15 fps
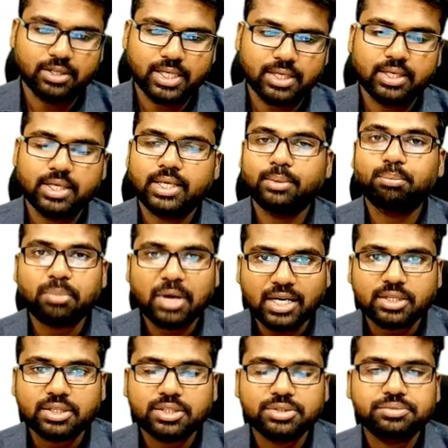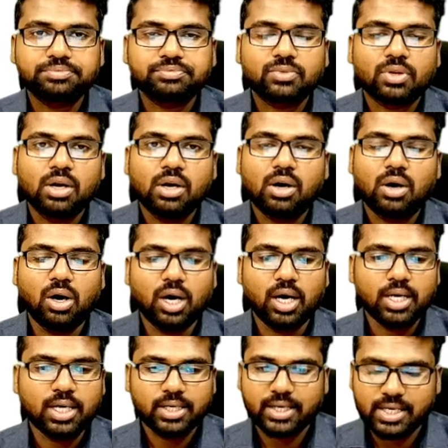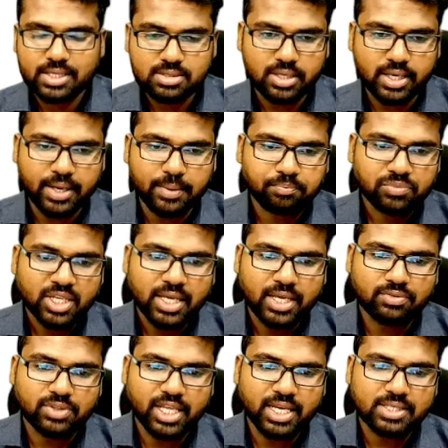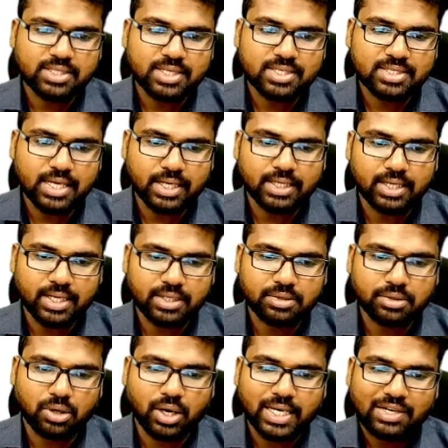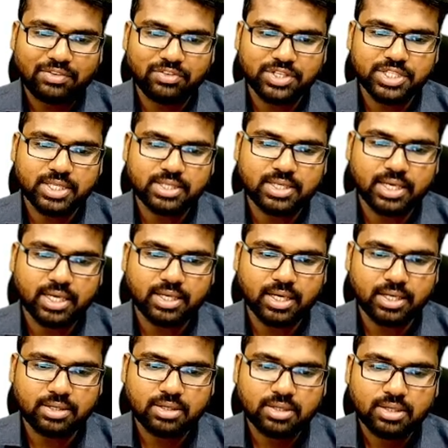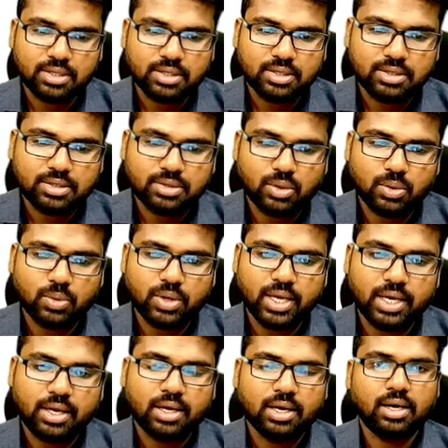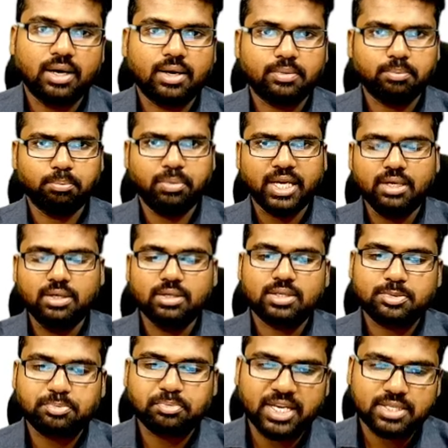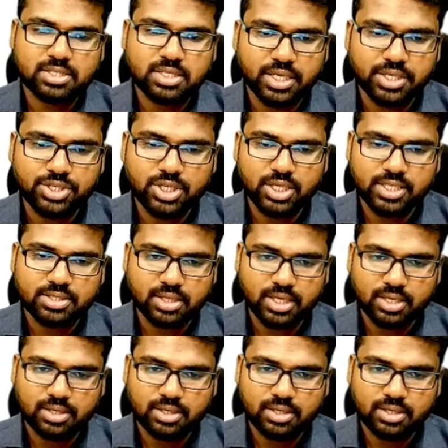impact, or let's say if there is a satellite, artificial satellite, okay, or big space station is there,